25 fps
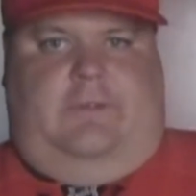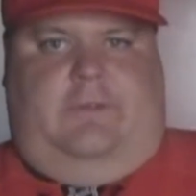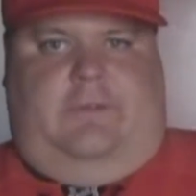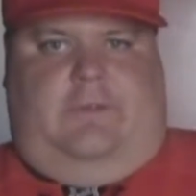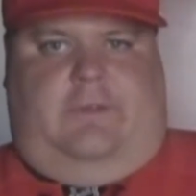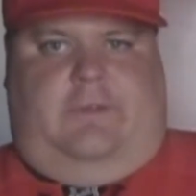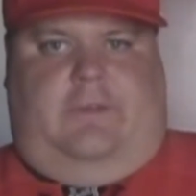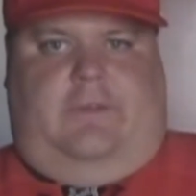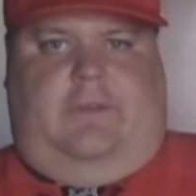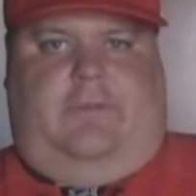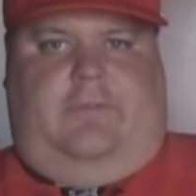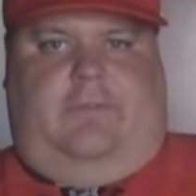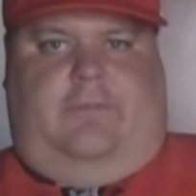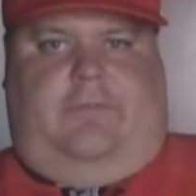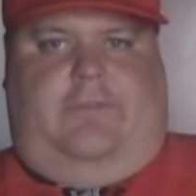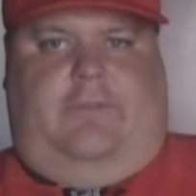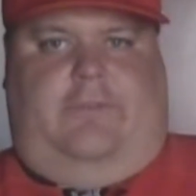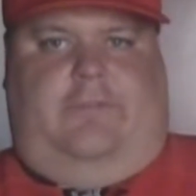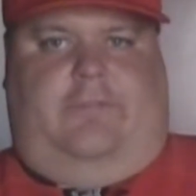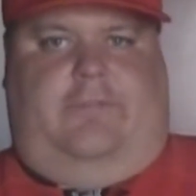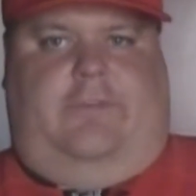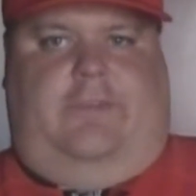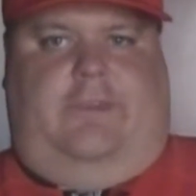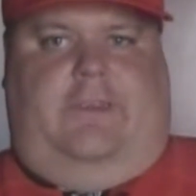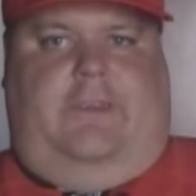at
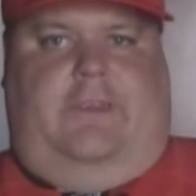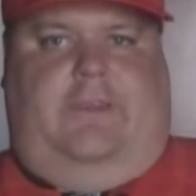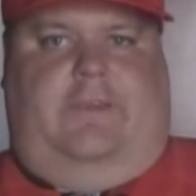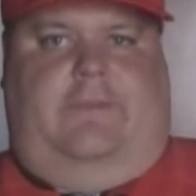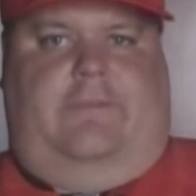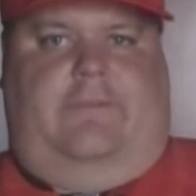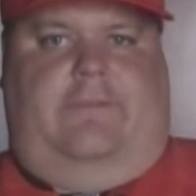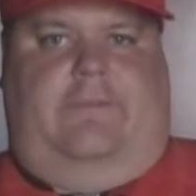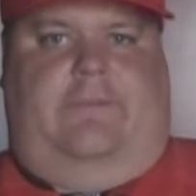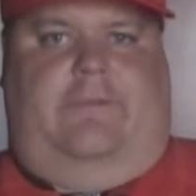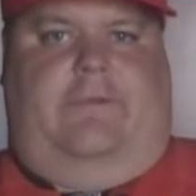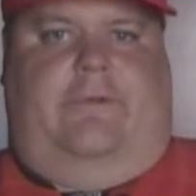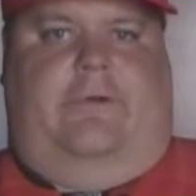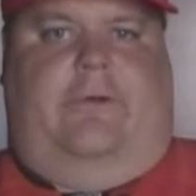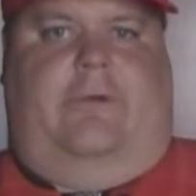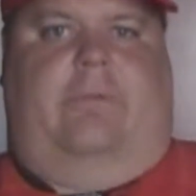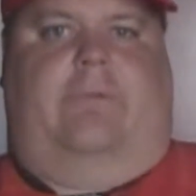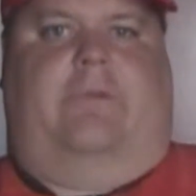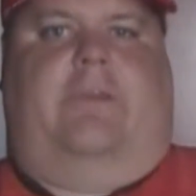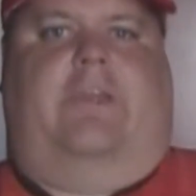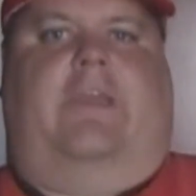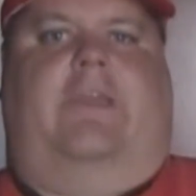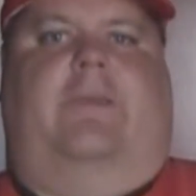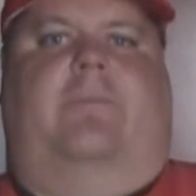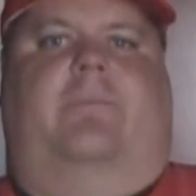15
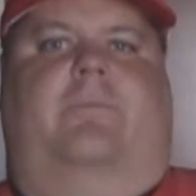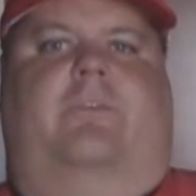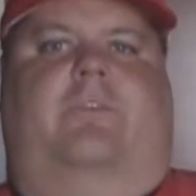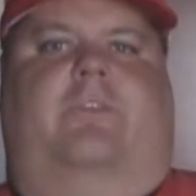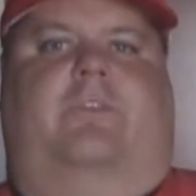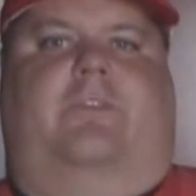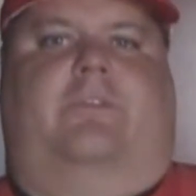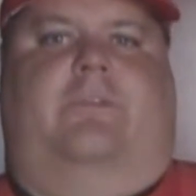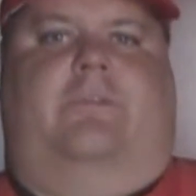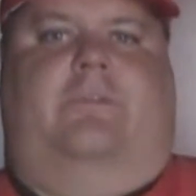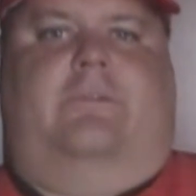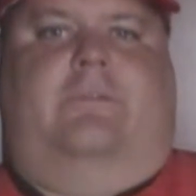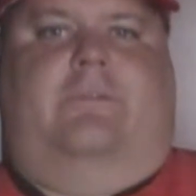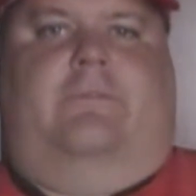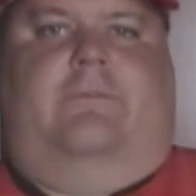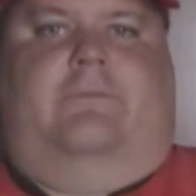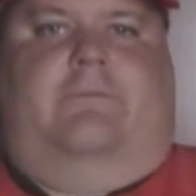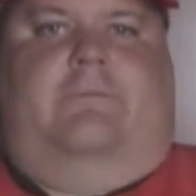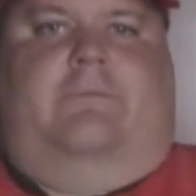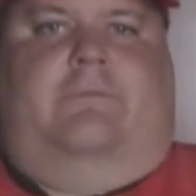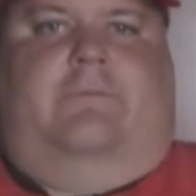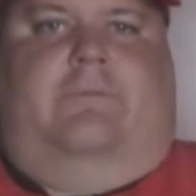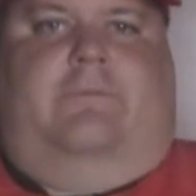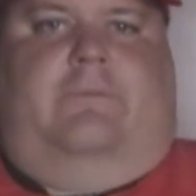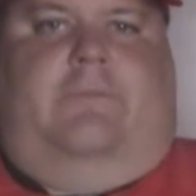home games.
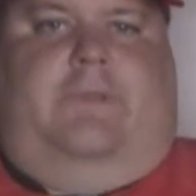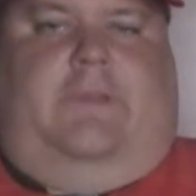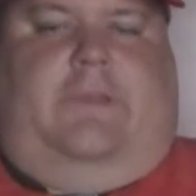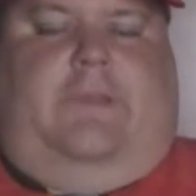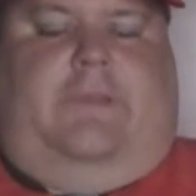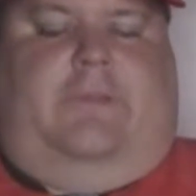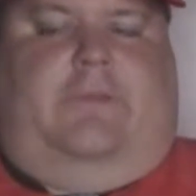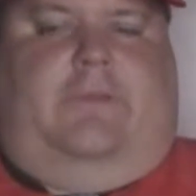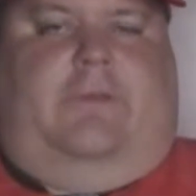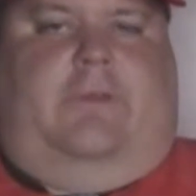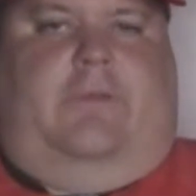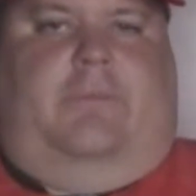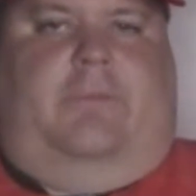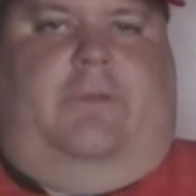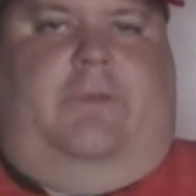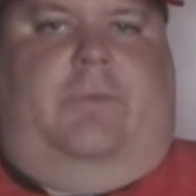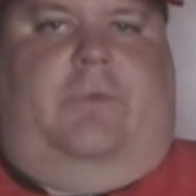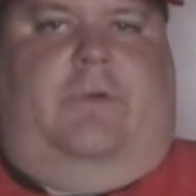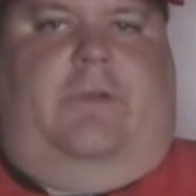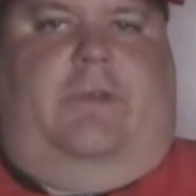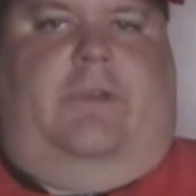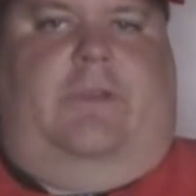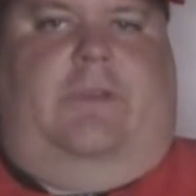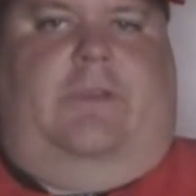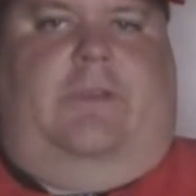And they're going to be
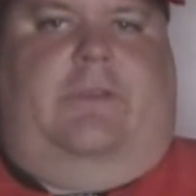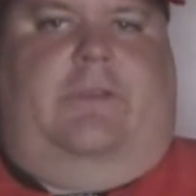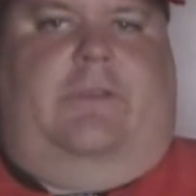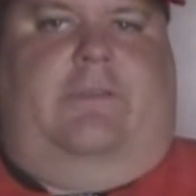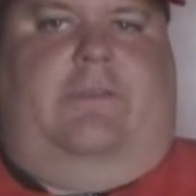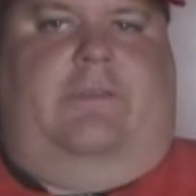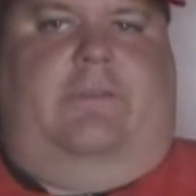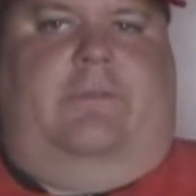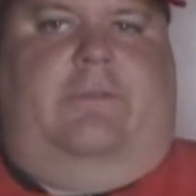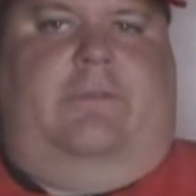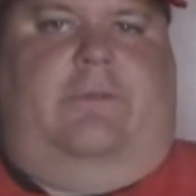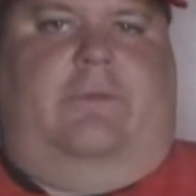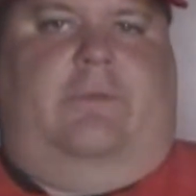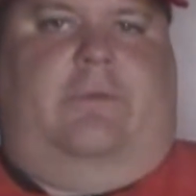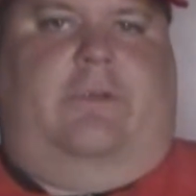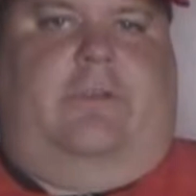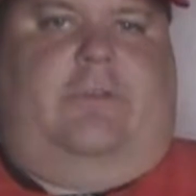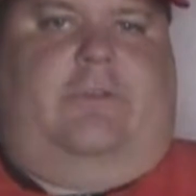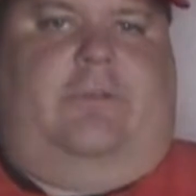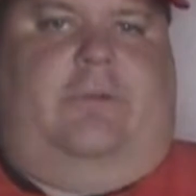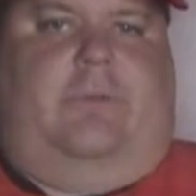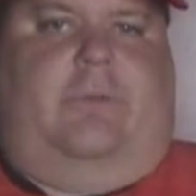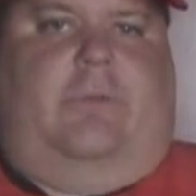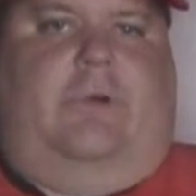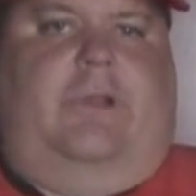wearing their
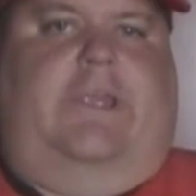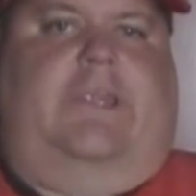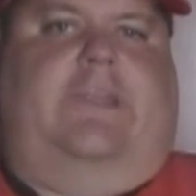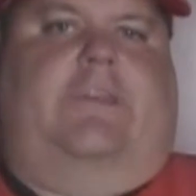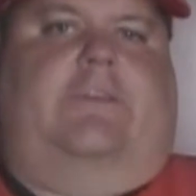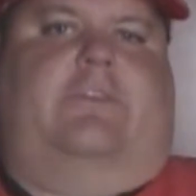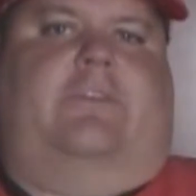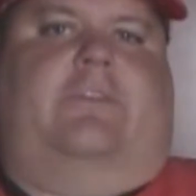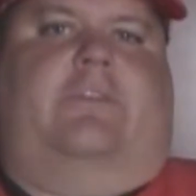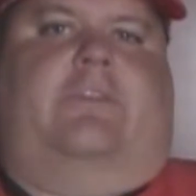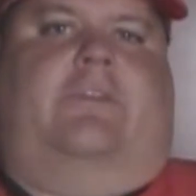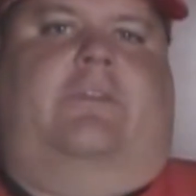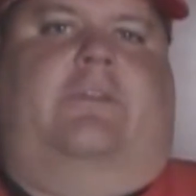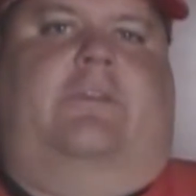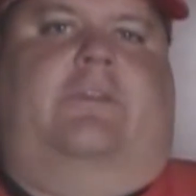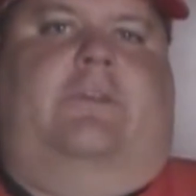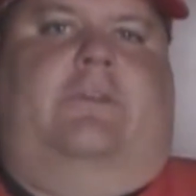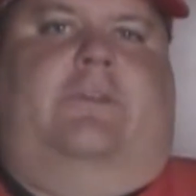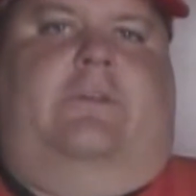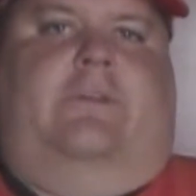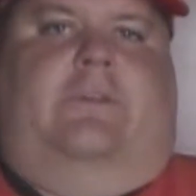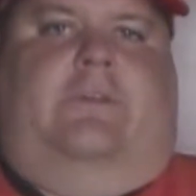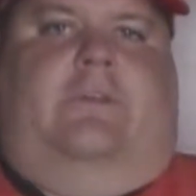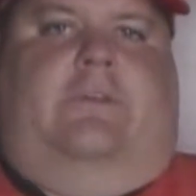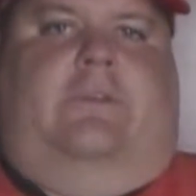retro whites
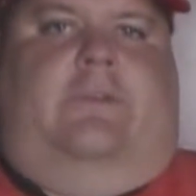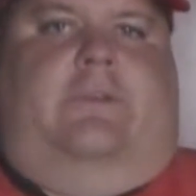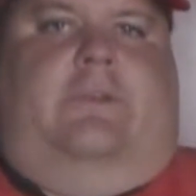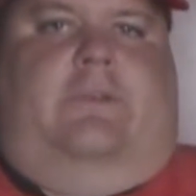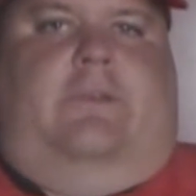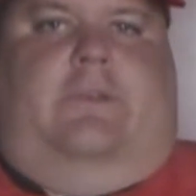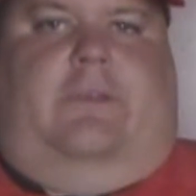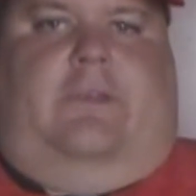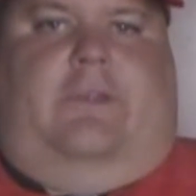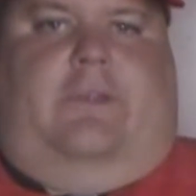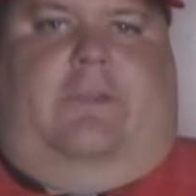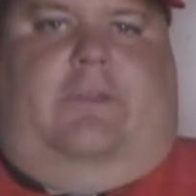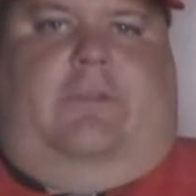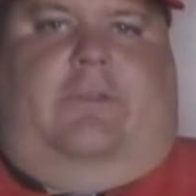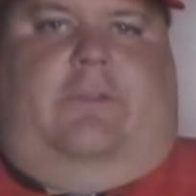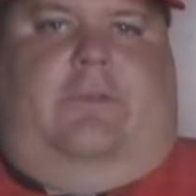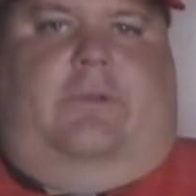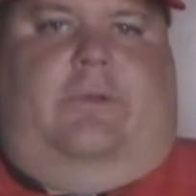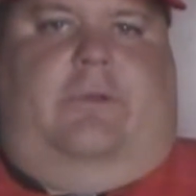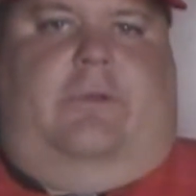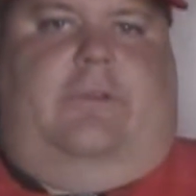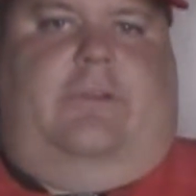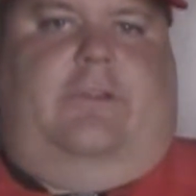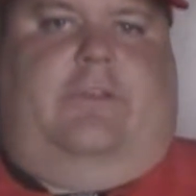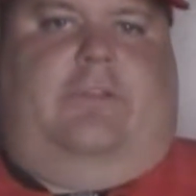in
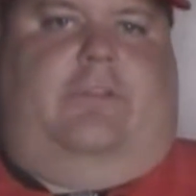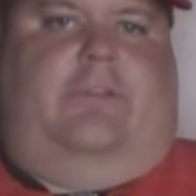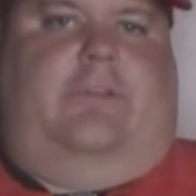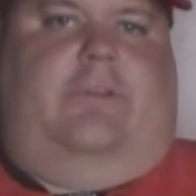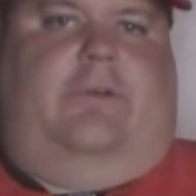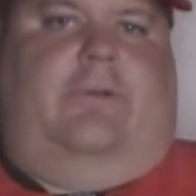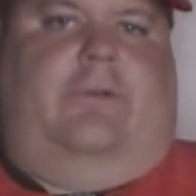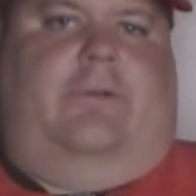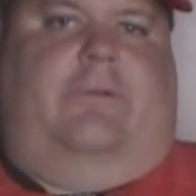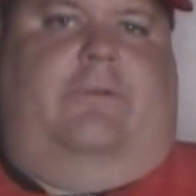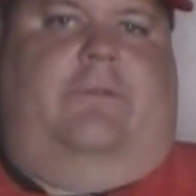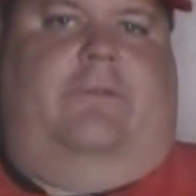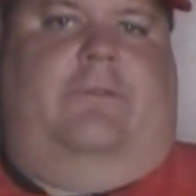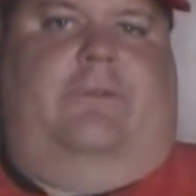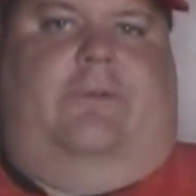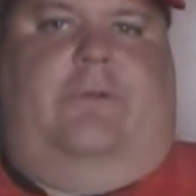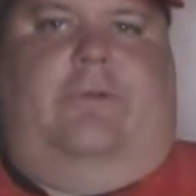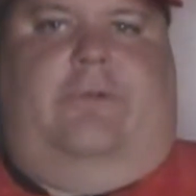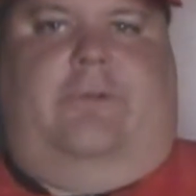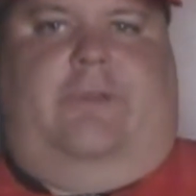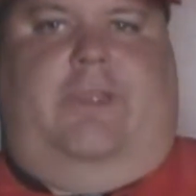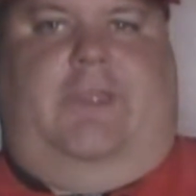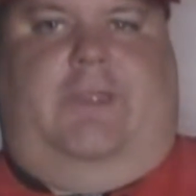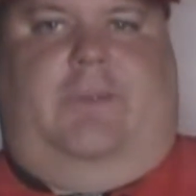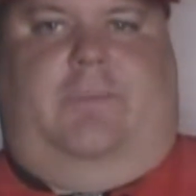two additional
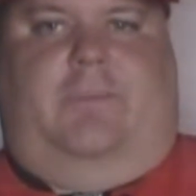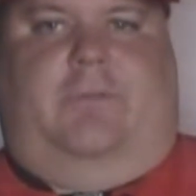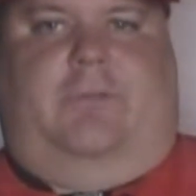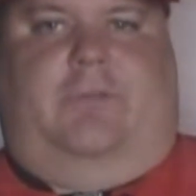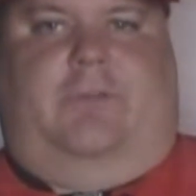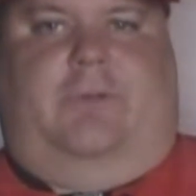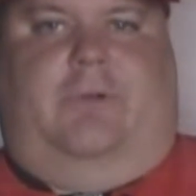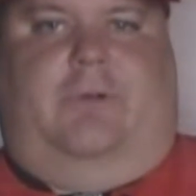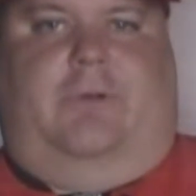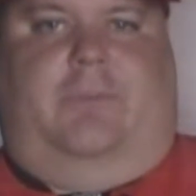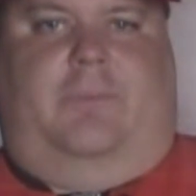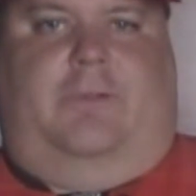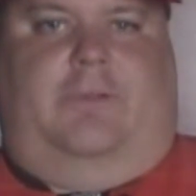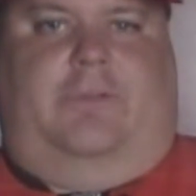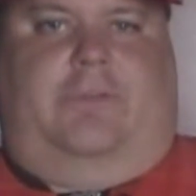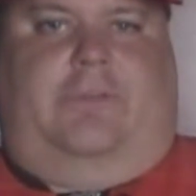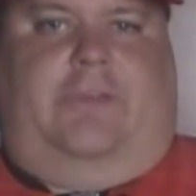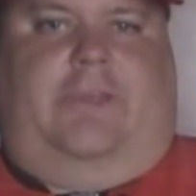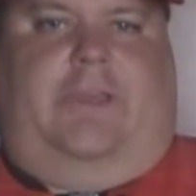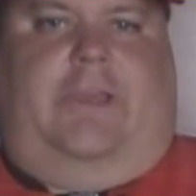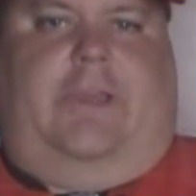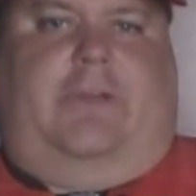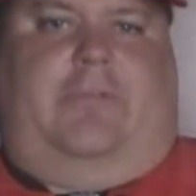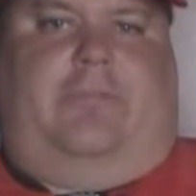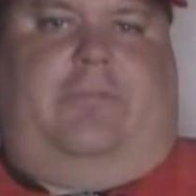home games. So
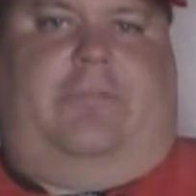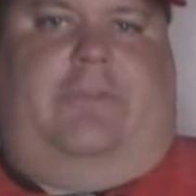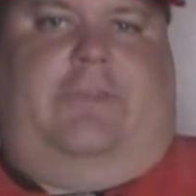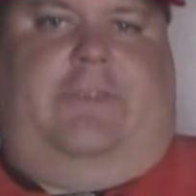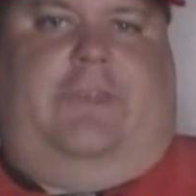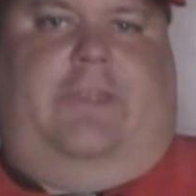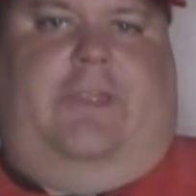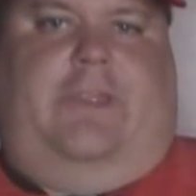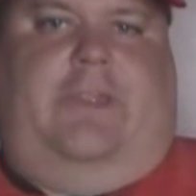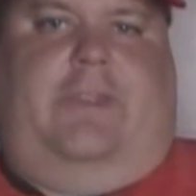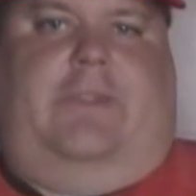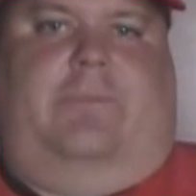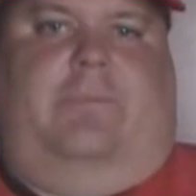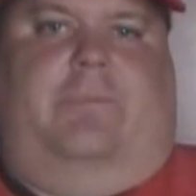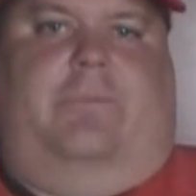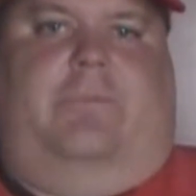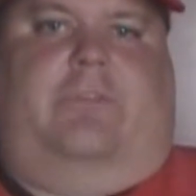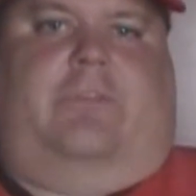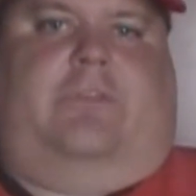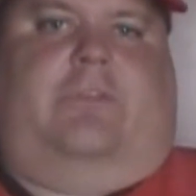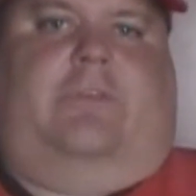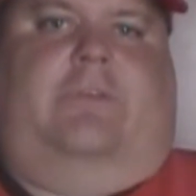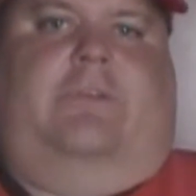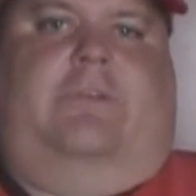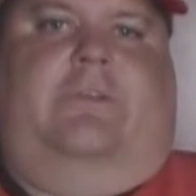almost half of the
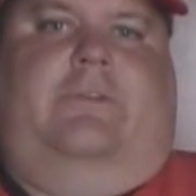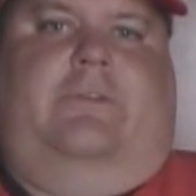games,